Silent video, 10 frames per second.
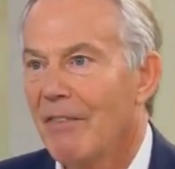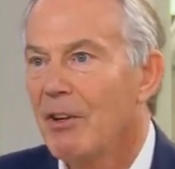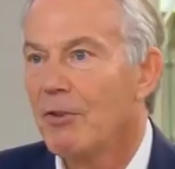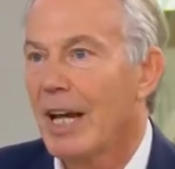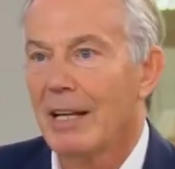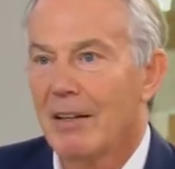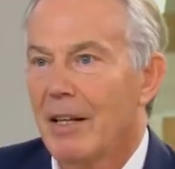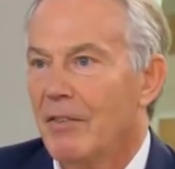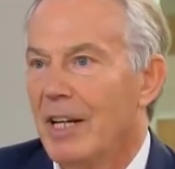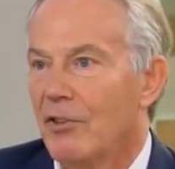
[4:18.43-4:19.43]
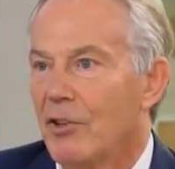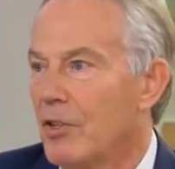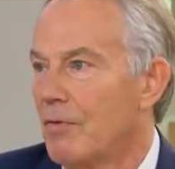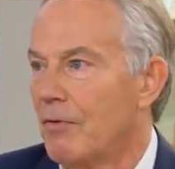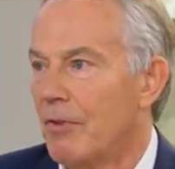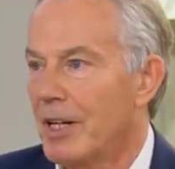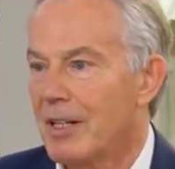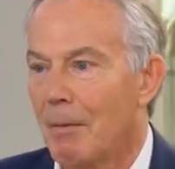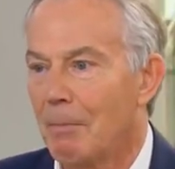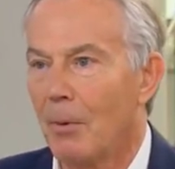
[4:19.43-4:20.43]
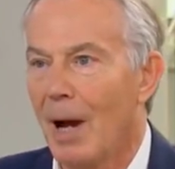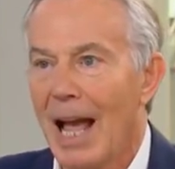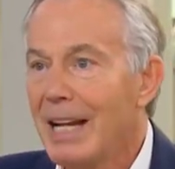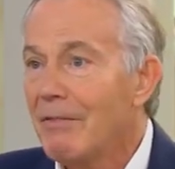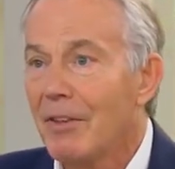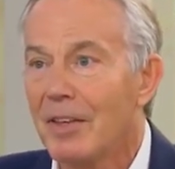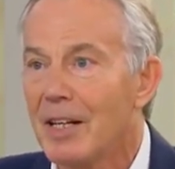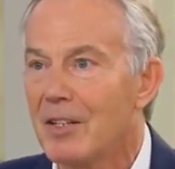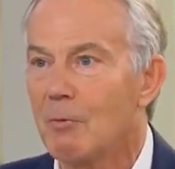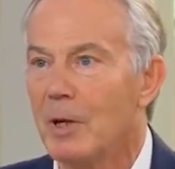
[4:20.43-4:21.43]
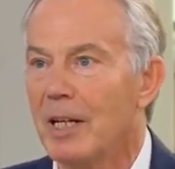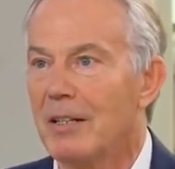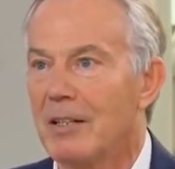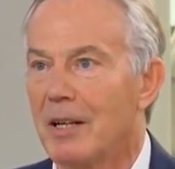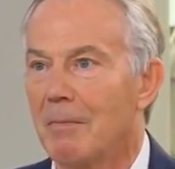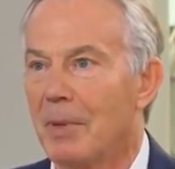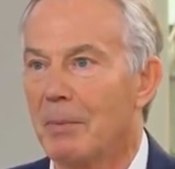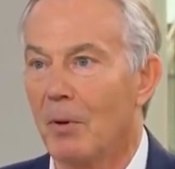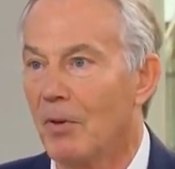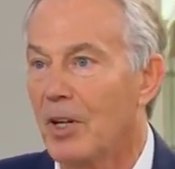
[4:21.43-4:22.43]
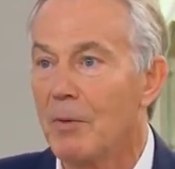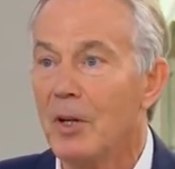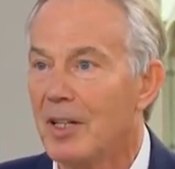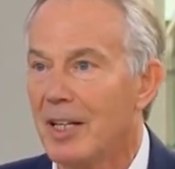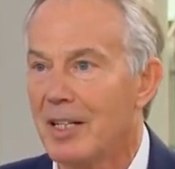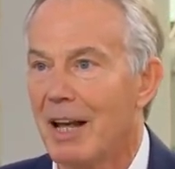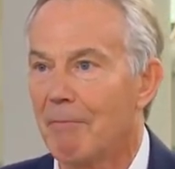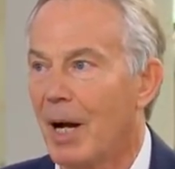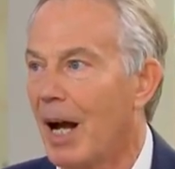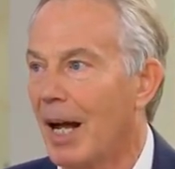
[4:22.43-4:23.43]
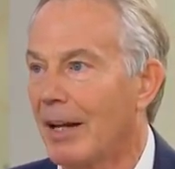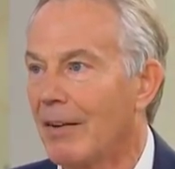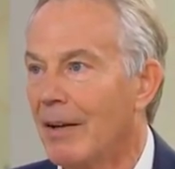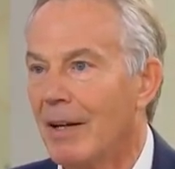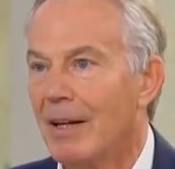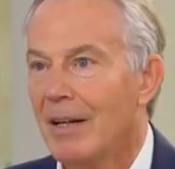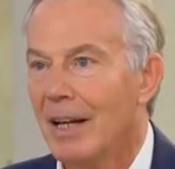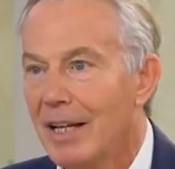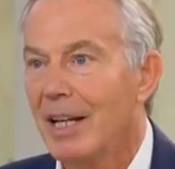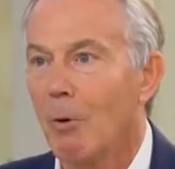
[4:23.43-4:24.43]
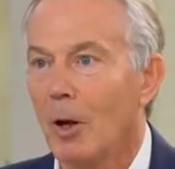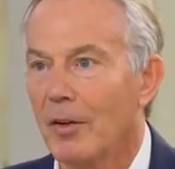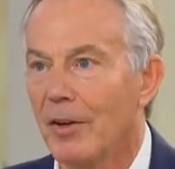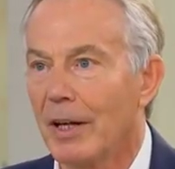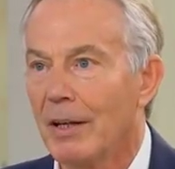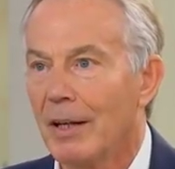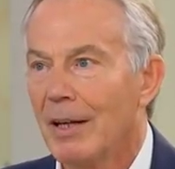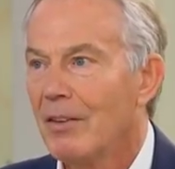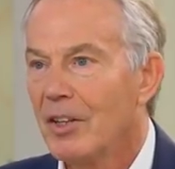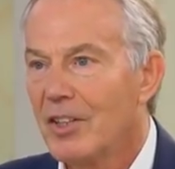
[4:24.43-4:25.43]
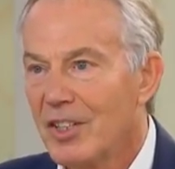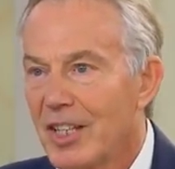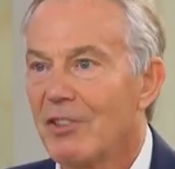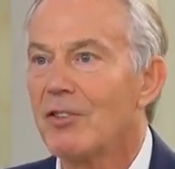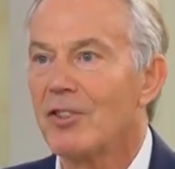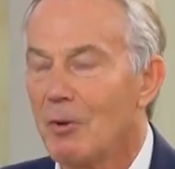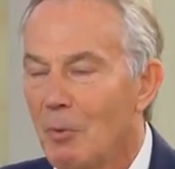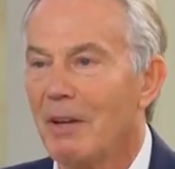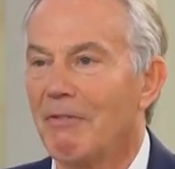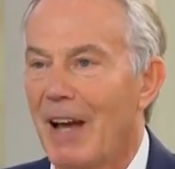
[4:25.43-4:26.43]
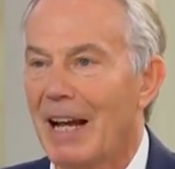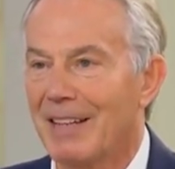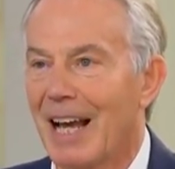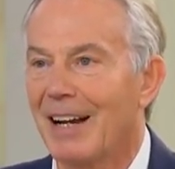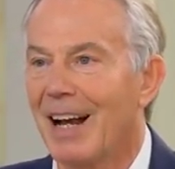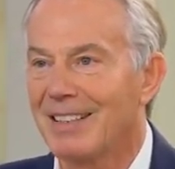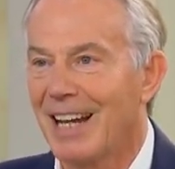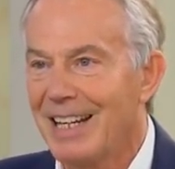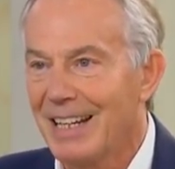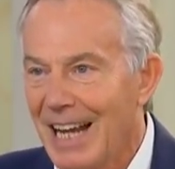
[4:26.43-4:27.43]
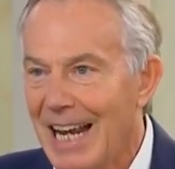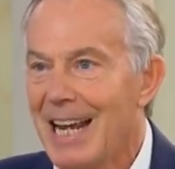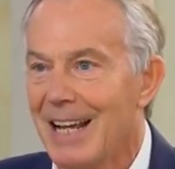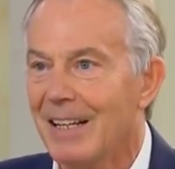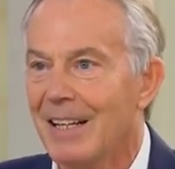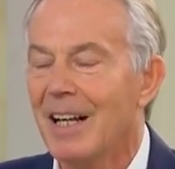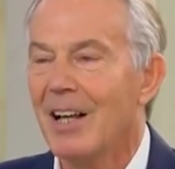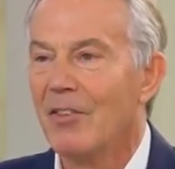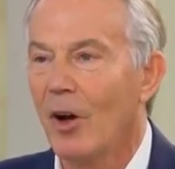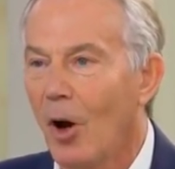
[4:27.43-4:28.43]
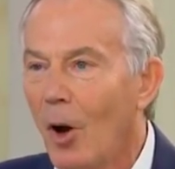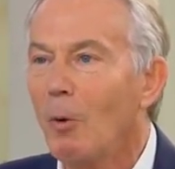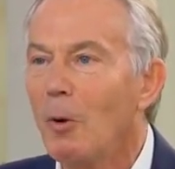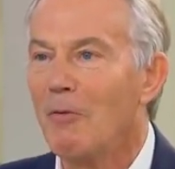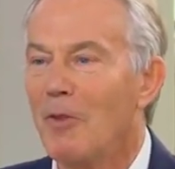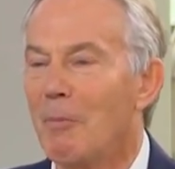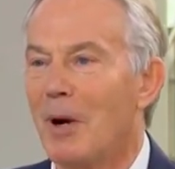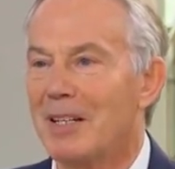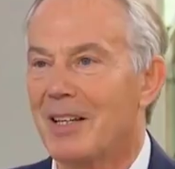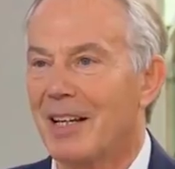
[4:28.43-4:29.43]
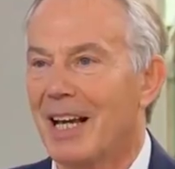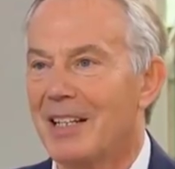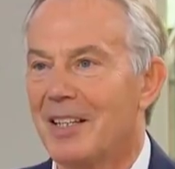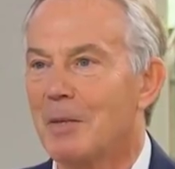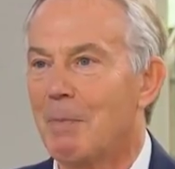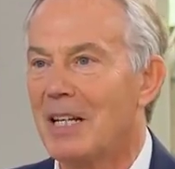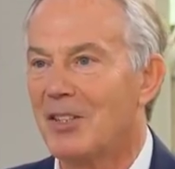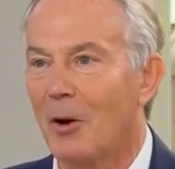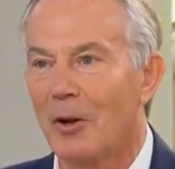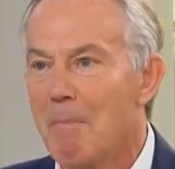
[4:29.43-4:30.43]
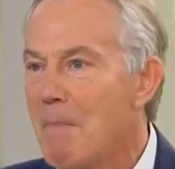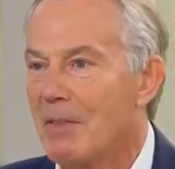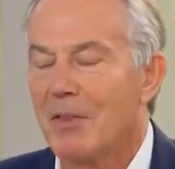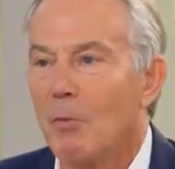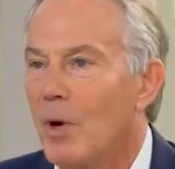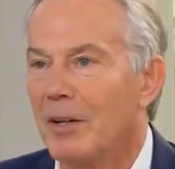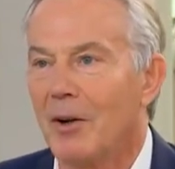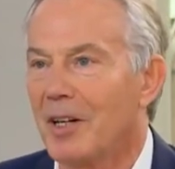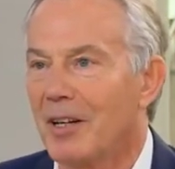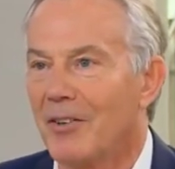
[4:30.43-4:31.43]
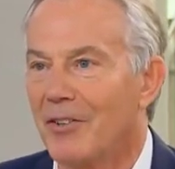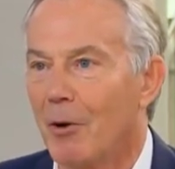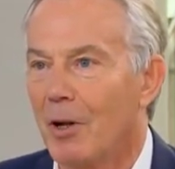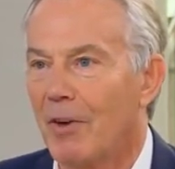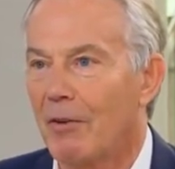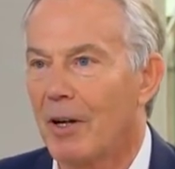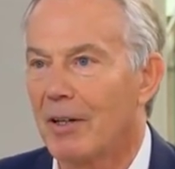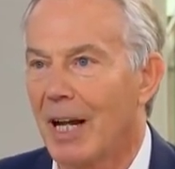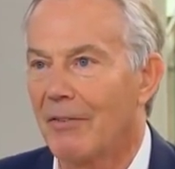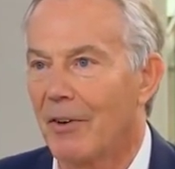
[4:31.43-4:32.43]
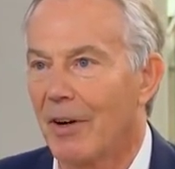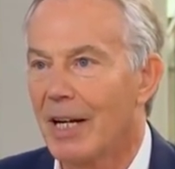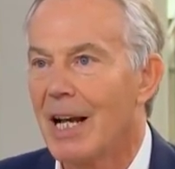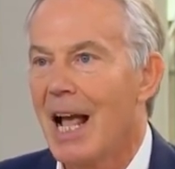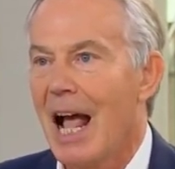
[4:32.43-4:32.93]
If you take the issues, for example, any of the things that really concern people, the communities left behind, inequality, the decisions that will affect that are taken here. The whole of the Brexit case is based on a myth that we're not in control of our own country.